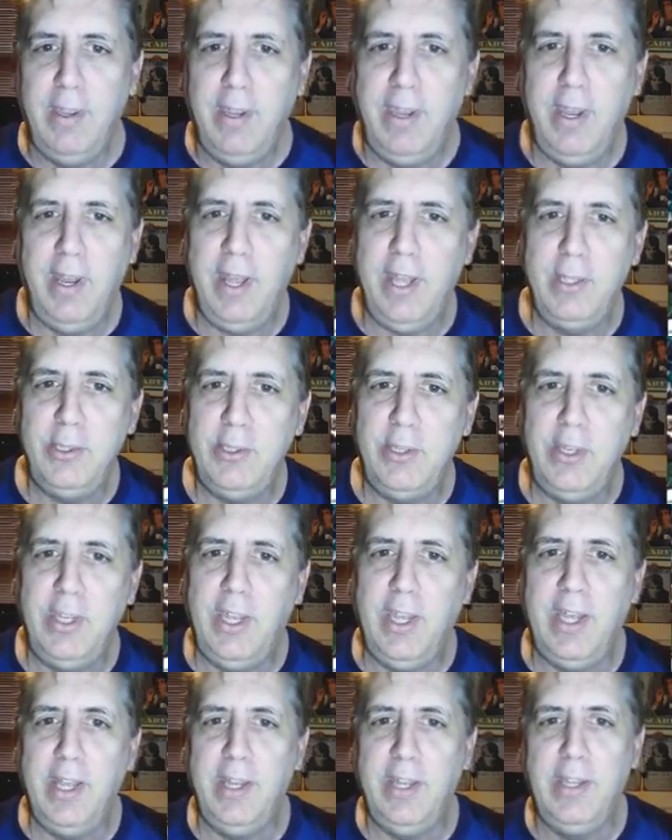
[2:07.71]
And I show
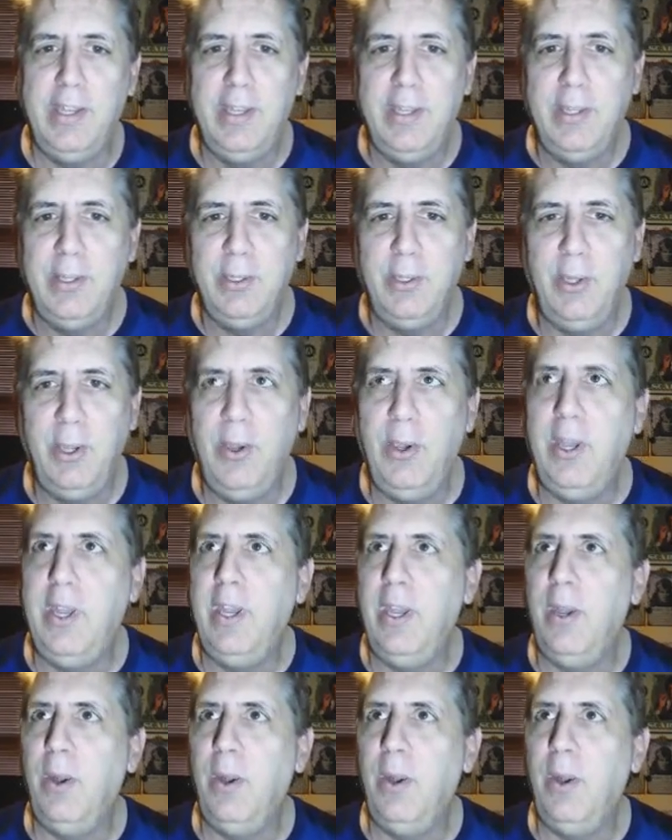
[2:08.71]
you how to do it